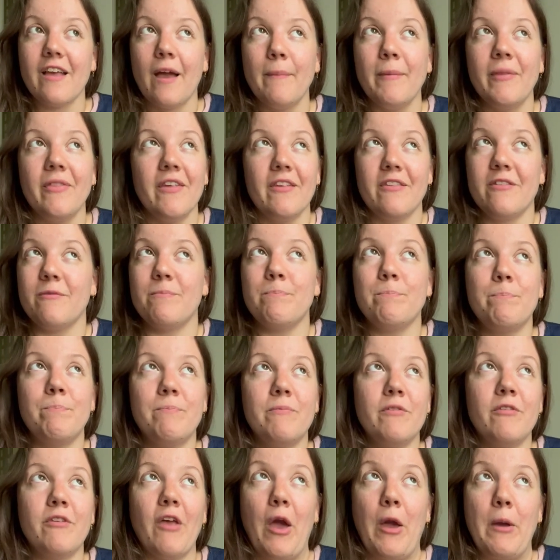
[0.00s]
I mean, there's
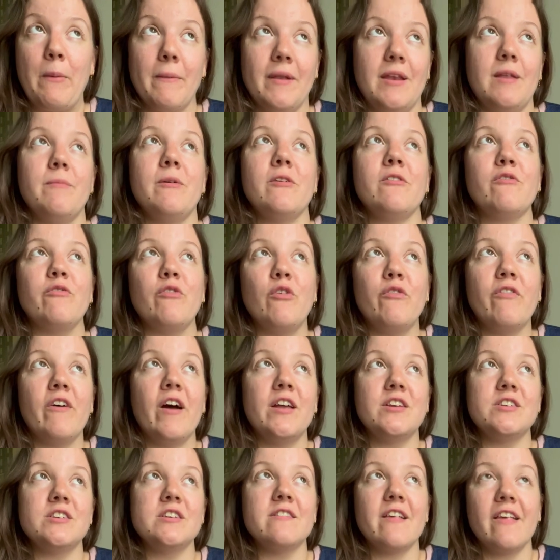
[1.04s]
so many beautiful
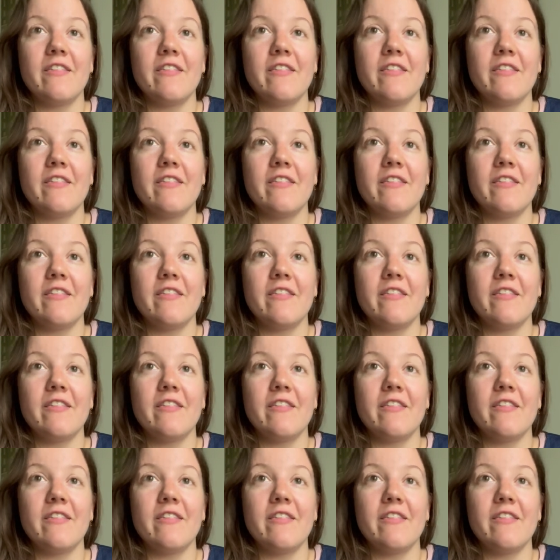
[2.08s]
versions.